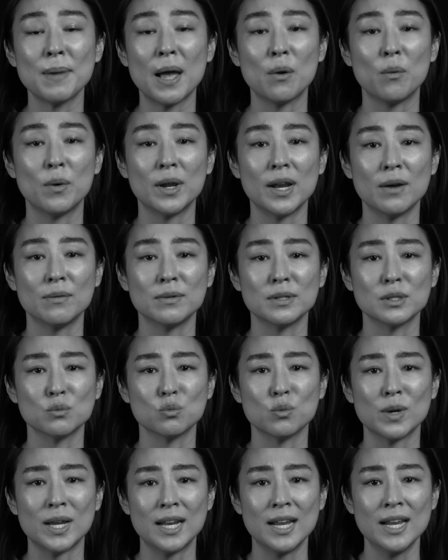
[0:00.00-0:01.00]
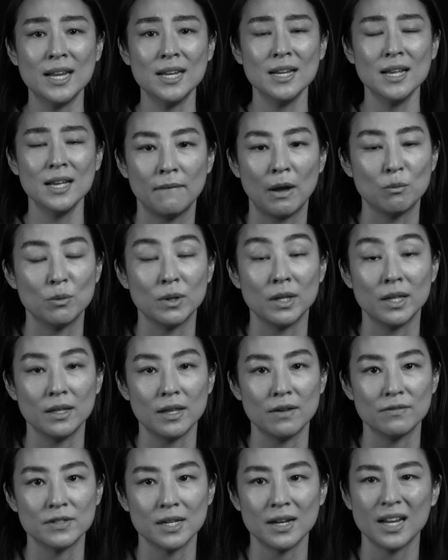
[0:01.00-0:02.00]
by what I was reading. I really
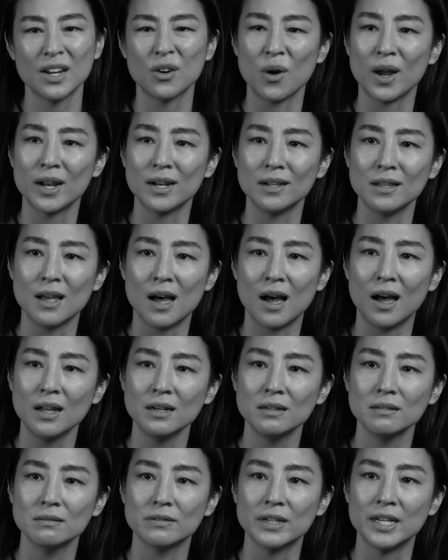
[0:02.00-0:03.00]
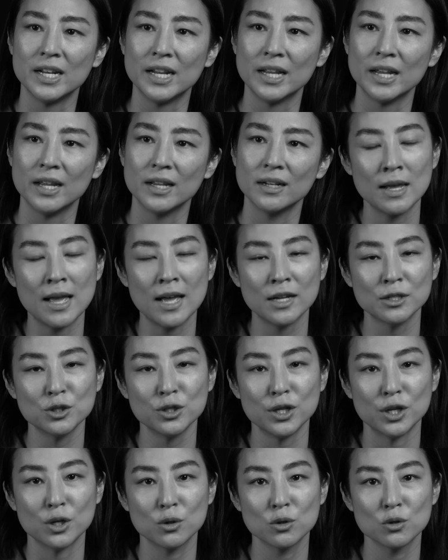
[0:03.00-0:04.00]
loved it. I cried a lot reading it.
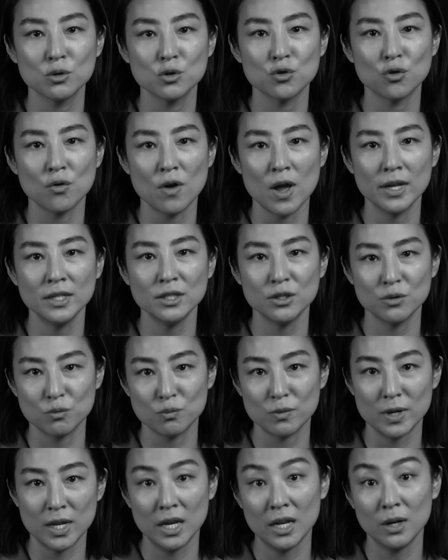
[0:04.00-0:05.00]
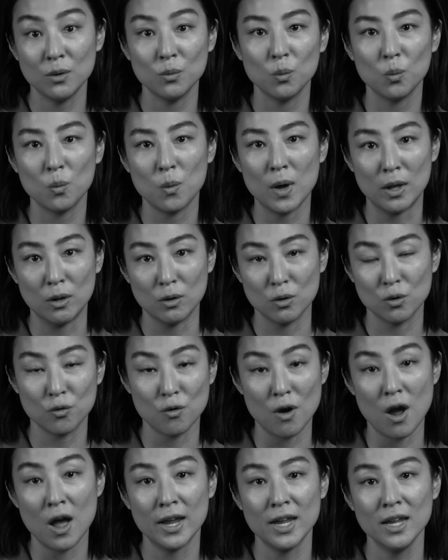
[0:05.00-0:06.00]
Actually, trying to read while
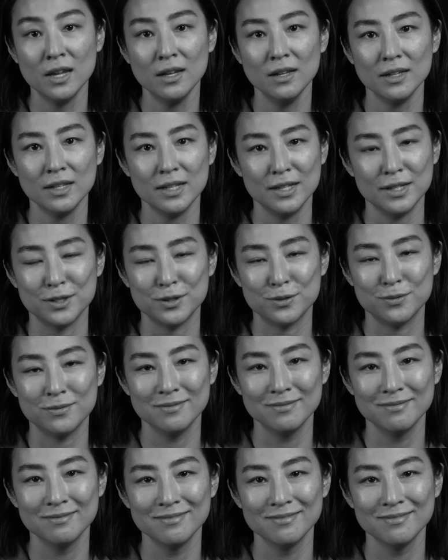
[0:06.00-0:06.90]
crying is